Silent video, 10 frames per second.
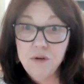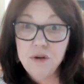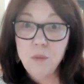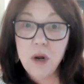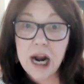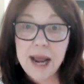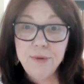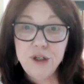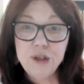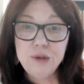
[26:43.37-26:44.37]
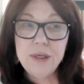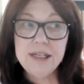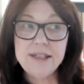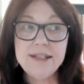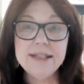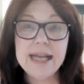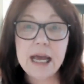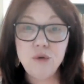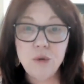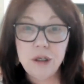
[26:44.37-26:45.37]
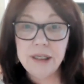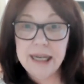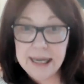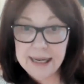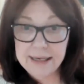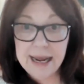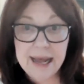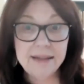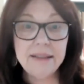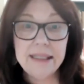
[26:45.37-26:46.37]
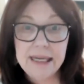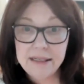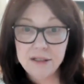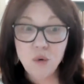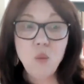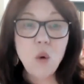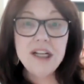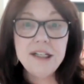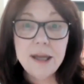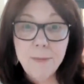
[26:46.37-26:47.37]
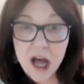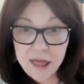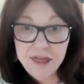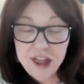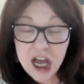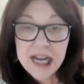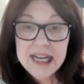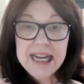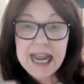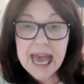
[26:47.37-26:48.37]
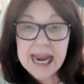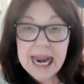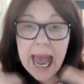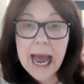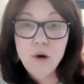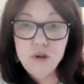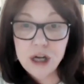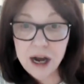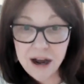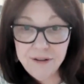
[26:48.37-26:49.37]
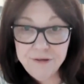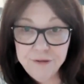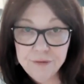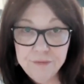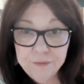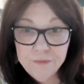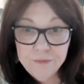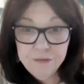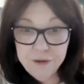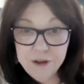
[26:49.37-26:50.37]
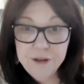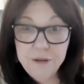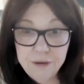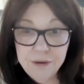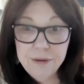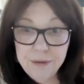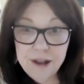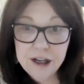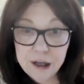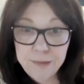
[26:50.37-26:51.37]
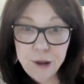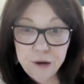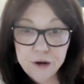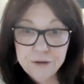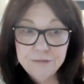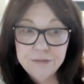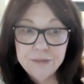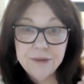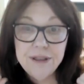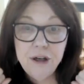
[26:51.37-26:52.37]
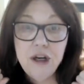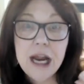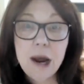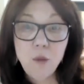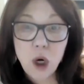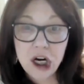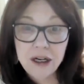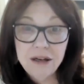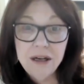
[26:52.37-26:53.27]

what I would do is schedule in at least once a month, get out of the computer, network,